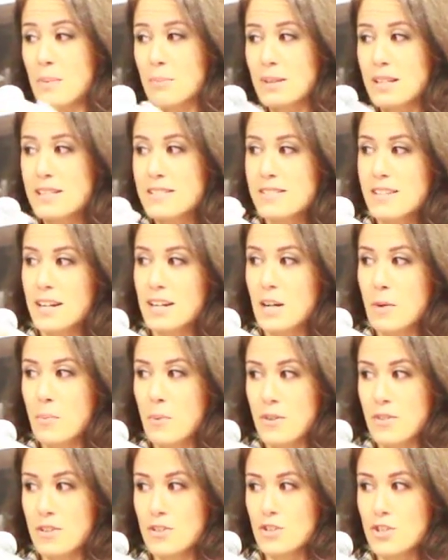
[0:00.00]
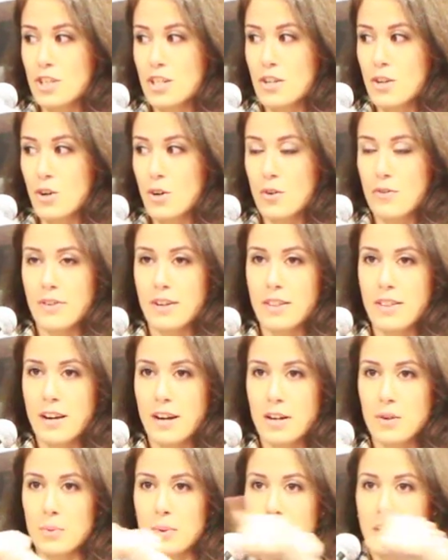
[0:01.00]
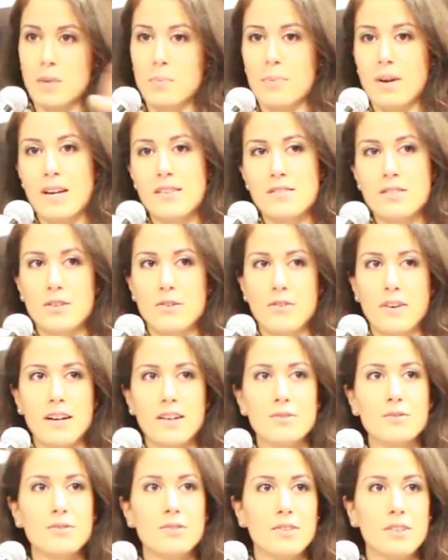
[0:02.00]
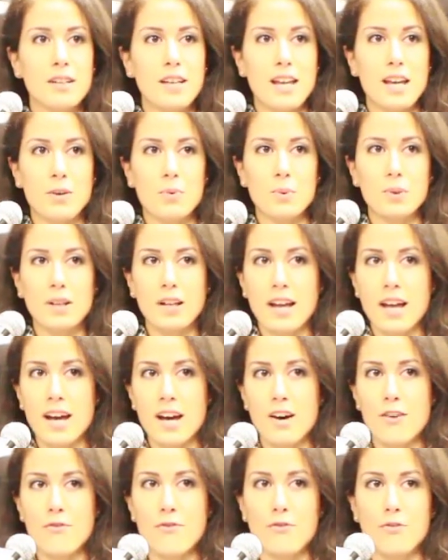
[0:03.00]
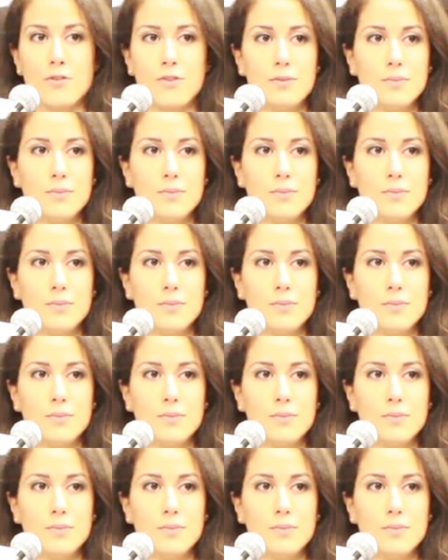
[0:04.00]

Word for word: Please sign up on the sheet over there, and we can pass it around, and we'll have